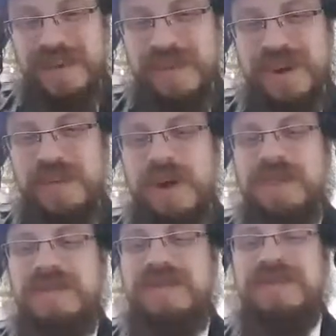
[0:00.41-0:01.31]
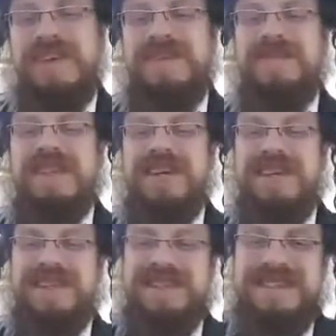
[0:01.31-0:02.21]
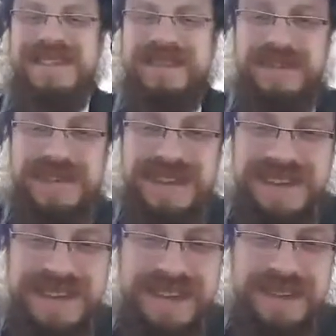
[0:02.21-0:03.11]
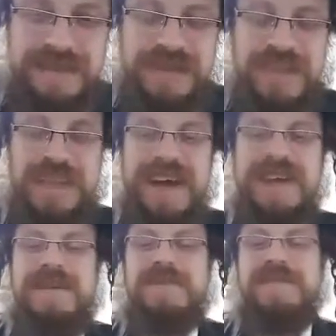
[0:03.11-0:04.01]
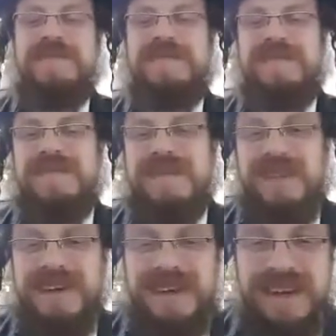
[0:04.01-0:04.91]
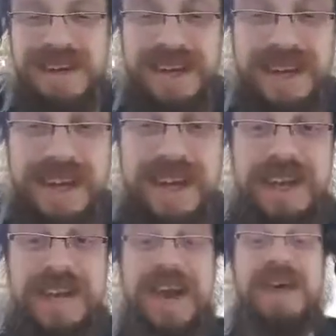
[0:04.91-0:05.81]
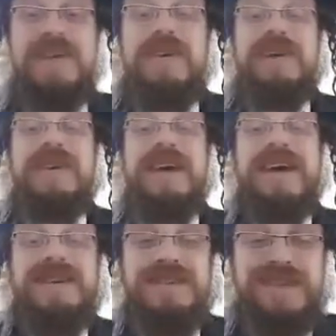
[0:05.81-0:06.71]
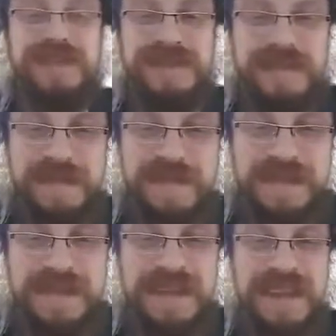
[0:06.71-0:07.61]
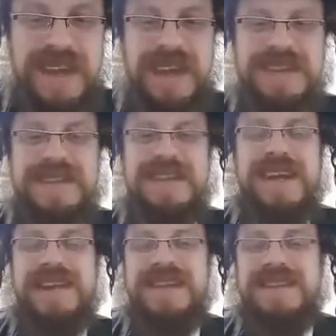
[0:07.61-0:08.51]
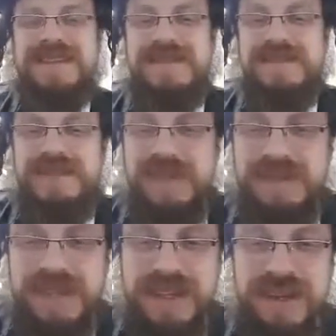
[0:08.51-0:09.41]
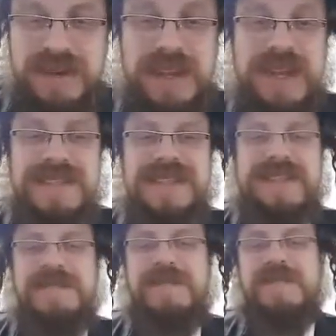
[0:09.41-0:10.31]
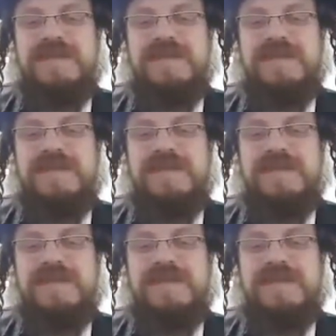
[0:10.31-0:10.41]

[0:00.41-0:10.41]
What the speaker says: What a wonderful evening it is here in Yerushalayim, Ir HaKodesh, and today's new Pisukey Torah lesson